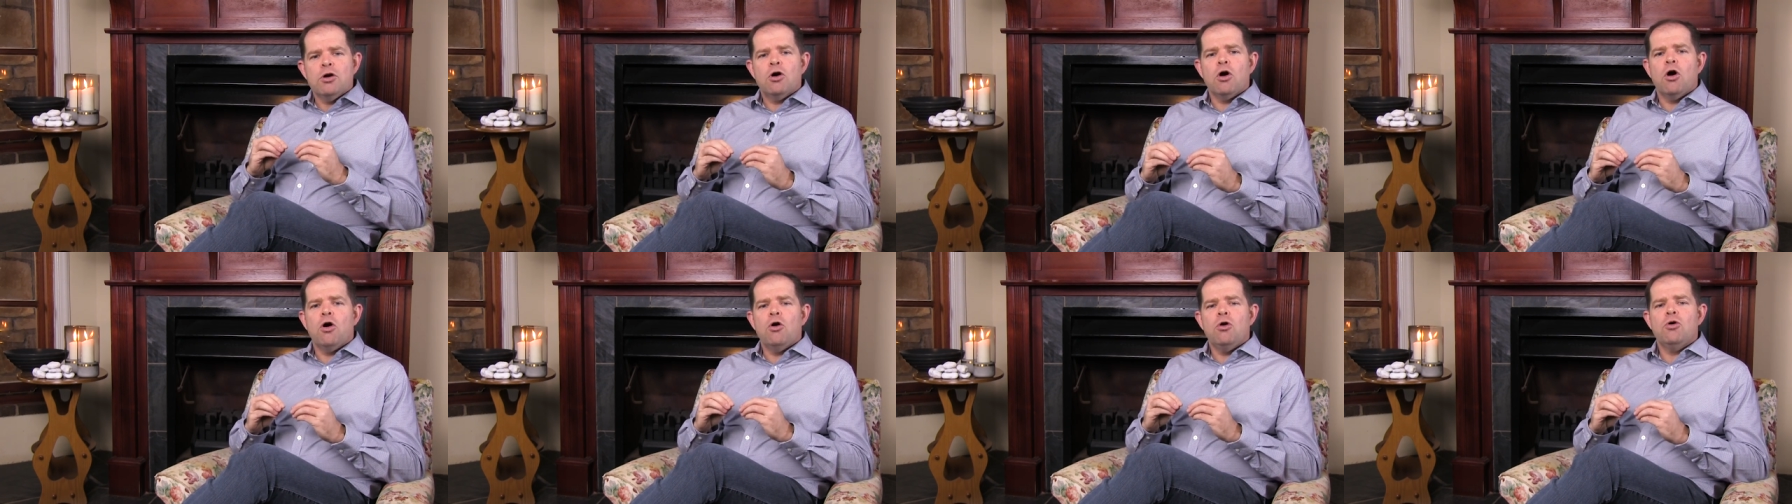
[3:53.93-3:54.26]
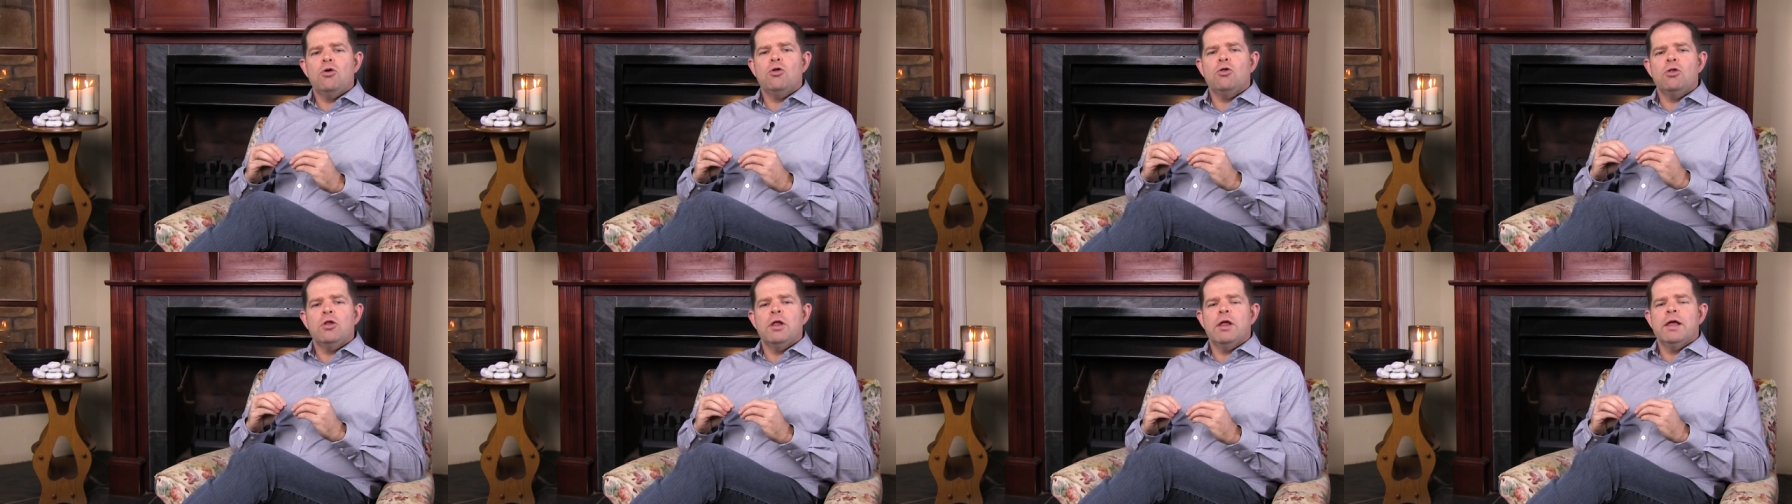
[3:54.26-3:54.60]

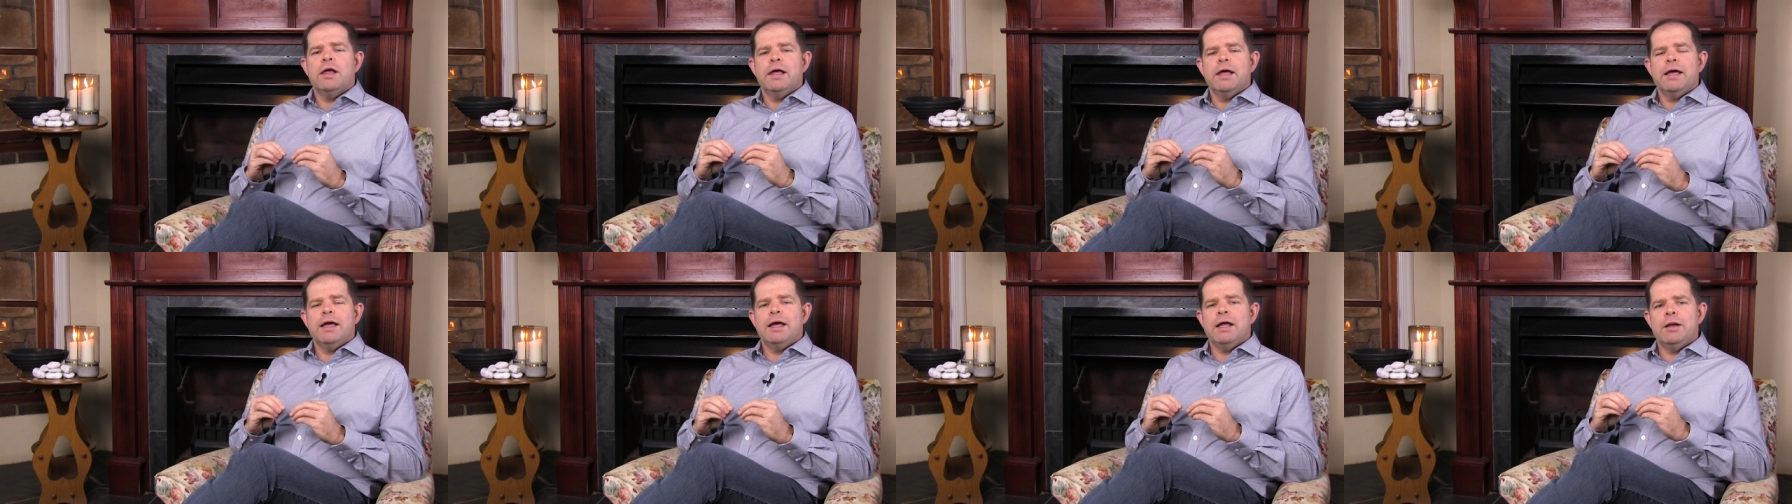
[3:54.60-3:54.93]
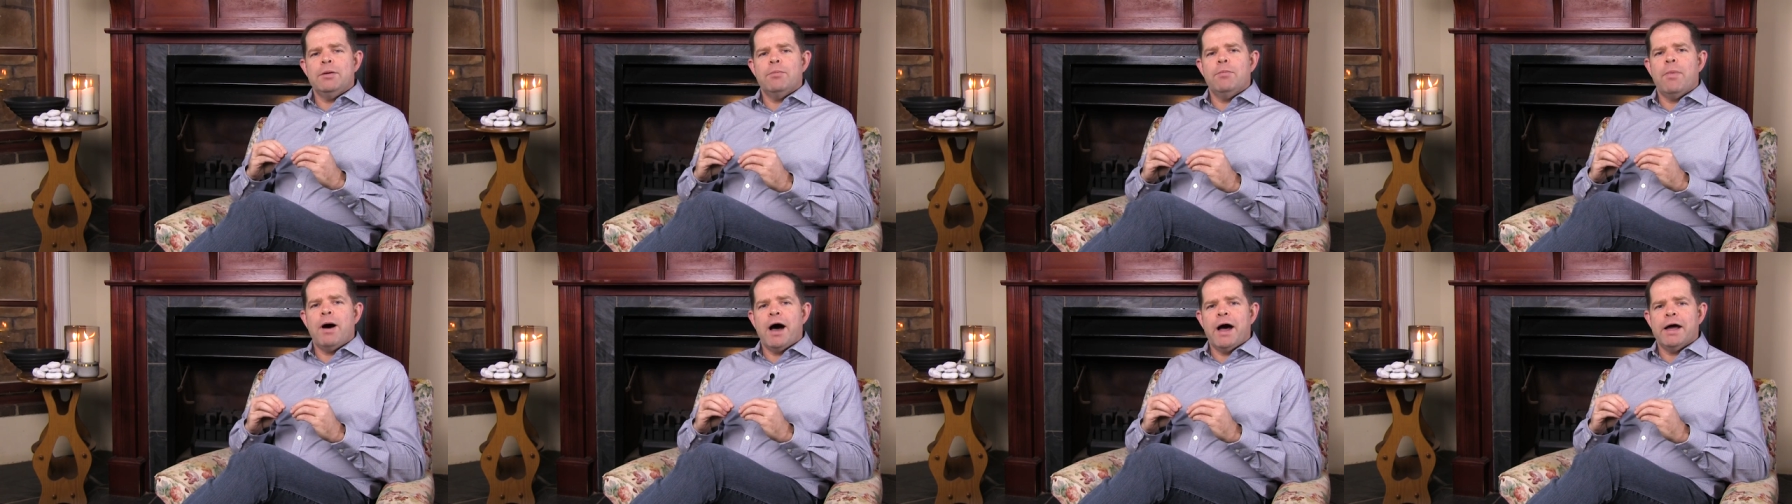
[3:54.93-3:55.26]
goal
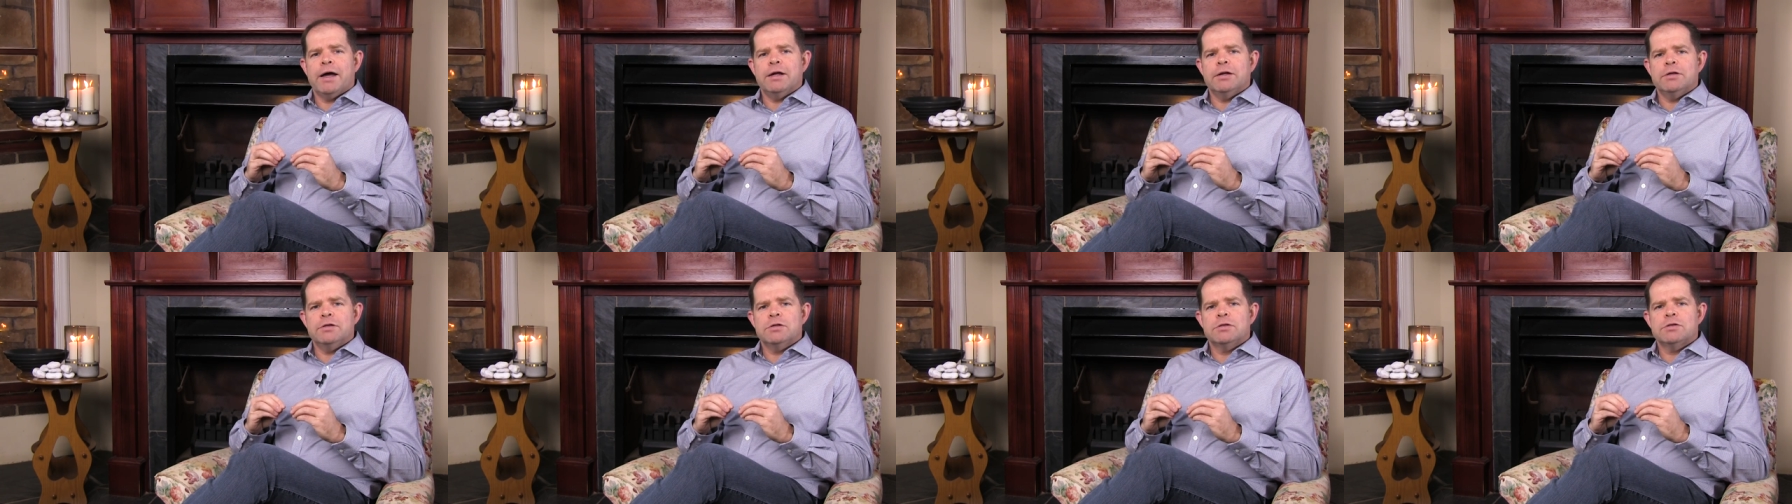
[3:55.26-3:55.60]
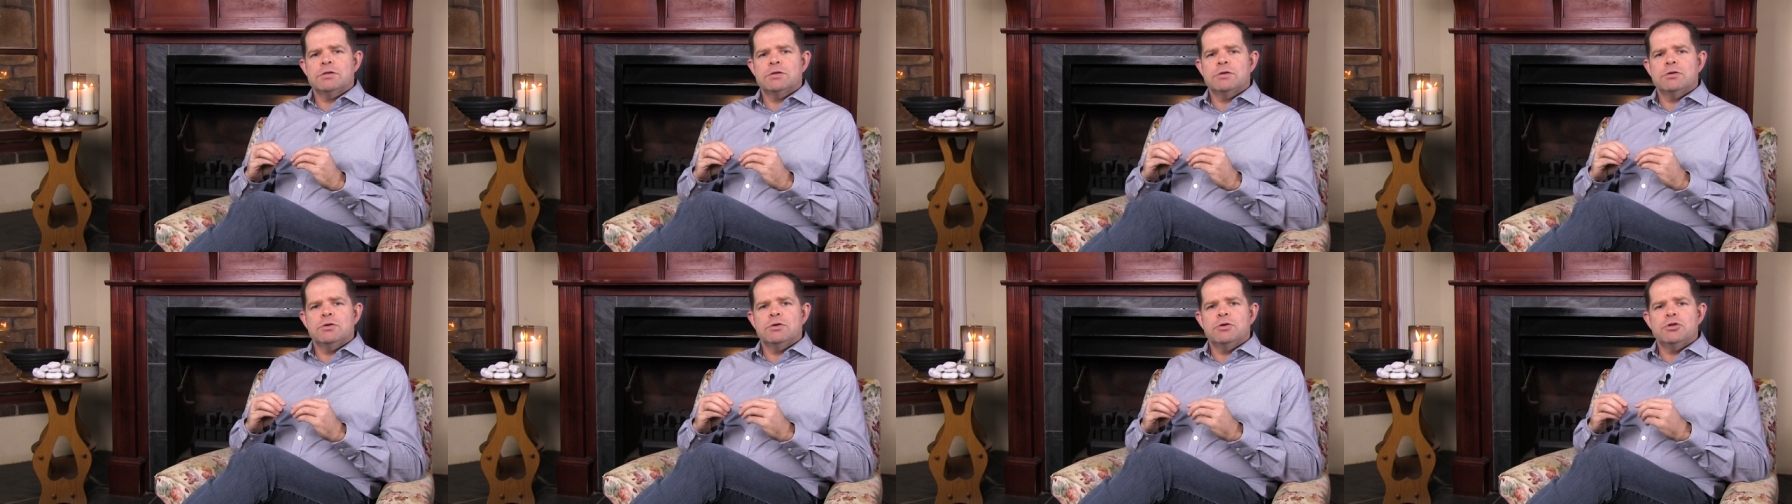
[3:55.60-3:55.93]
in mind